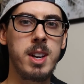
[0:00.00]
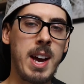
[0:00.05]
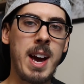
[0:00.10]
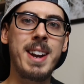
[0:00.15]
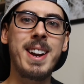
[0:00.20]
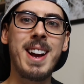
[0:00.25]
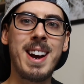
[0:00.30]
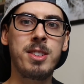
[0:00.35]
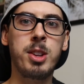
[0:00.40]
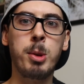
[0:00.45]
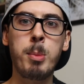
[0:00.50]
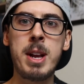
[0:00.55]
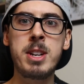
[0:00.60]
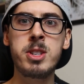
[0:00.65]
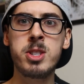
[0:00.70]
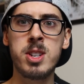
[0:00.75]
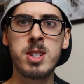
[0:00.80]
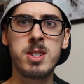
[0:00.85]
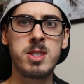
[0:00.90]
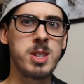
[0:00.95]
And as I
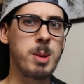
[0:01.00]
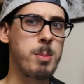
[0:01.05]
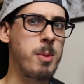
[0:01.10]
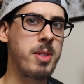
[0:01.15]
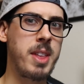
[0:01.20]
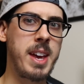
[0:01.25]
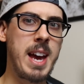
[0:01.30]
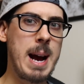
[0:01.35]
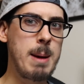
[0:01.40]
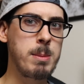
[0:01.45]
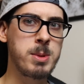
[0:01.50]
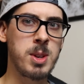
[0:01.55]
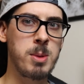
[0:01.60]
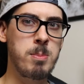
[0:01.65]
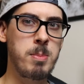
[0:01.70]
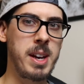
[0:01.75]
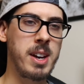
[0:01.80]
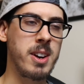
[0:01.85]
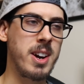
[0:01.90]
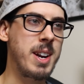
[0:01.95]
mentioned, some of the apps
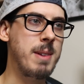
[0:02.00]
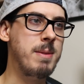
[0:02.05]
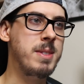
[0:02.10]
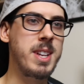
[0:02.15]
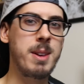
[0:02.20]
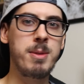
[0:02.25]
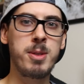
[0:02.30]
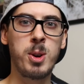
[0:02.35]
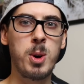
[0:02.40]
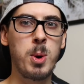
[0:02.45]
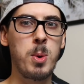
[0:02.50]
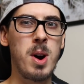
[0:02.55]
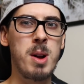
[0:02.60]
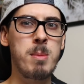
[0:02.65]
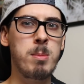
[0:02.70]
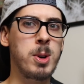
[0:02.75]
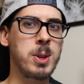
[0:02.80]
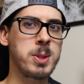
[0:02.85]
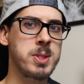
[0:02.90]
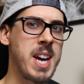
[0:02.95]
can be kind of difficult
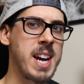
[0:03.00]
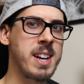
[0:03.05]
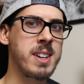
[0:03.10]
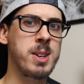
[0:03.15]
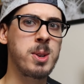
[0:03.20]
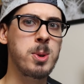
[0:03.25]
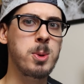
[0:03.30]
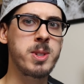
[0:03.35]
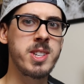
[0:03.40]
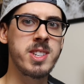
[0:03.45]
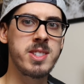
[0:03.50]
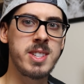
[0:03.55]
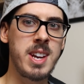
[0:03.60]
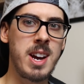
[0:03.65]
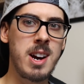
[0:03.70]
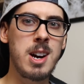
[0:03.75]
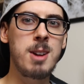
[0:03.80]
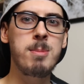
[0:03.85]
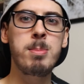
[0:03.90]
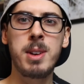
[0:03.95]
and more technical to
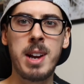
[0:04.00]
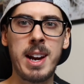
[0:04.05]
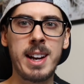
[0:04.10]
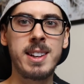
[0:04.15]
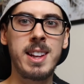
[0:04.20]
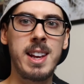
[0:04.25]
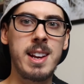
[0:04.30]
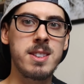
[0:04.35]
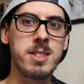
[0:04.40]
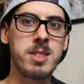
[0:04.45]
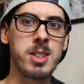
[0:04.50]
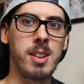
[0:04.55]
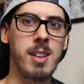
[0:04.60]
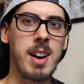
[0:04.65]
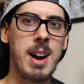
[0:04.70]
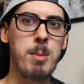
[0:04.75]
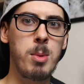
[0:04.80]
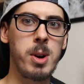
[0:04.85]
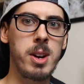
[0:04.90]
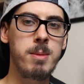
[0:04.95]
set up, like the
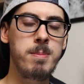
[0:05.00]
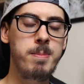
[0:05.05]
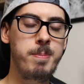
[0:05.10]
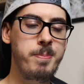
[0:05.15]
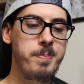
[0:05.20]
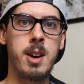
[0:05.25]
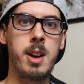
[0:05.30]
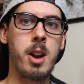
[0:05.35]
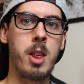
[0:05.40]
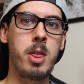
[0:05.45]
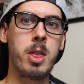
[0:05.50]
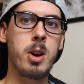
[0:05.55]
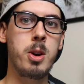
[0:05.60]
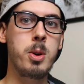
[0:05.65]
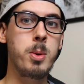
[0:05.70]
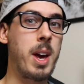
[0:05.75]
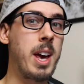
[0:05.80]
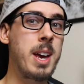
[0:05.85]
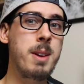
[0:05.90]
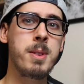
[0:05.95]
Instagram one. And
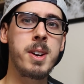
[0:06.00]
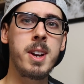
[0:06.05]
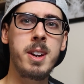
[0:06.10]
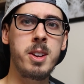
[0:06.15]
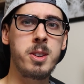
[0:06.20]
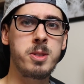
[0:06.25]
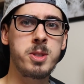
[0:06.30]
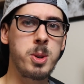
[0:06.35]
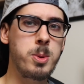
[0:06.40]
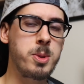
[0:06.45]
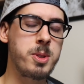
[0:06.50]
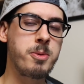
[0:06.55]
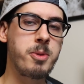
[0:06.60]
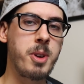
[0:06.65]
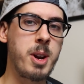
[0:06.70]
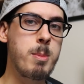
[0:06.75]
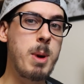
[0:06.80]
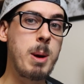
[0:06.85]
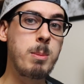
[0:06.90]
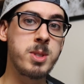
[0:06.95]
although even in the 2 to
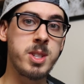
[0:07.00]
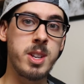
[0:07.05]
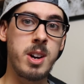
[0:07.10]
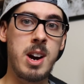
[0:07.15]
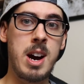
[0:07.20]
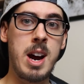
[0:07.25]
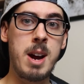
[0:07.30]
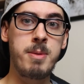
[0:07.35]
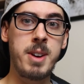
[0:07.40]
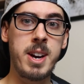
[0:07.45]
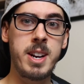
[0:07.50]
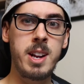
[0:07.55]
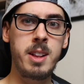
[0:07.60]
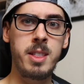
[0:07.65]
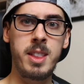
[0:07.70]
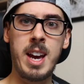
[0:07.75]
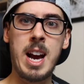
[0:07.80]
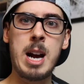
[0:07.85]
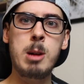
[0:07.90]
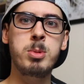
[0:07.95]
3 months that I've had
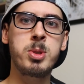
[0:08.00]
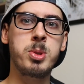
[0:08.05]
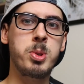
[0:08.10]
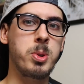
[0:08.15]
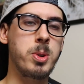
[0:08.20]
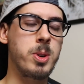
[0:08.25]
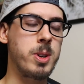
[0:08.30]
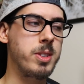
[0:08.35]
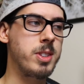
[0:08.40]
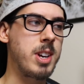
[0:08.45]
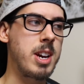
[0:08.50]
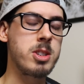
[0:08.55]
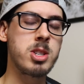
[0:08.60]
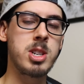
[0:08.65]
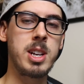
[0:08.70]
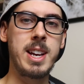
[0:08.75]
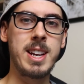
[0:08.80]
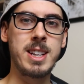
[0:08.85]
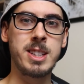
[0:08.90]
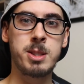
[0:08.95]
it, the App Store has
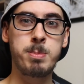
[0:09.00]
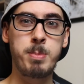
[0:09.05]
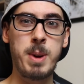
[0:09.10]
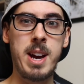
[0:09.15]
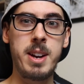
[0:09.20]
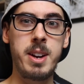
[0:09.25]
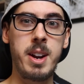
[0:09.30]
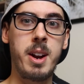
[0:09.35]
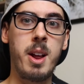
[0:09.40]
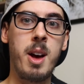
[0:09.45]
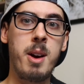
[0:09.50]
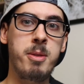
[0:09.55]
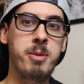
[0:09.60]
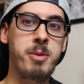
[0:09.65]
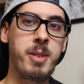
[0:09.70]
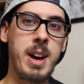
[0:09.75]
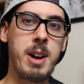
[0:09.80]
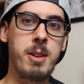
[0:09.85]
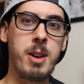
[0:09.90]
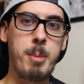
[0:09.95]
actually expanded a
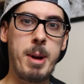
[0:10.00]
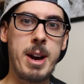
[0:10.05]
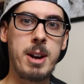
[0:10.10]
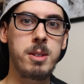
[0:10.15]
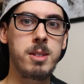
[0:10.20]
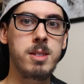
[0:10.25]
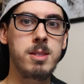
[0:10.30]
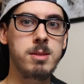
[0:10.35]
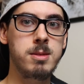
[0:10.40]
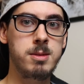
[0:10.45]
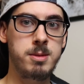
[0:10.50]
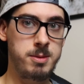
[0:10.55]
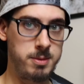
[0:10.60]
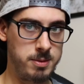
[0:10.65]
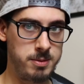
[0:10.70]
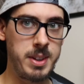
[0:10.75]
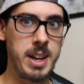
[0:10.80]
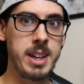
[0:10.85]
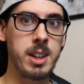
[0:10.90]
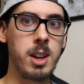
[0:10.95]
fair amount.
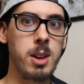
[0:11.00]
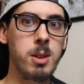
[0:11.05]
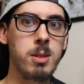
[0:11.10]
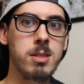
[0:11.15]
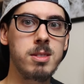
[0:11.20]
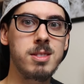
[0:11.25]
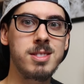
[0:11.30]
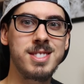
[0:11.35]
Thank you.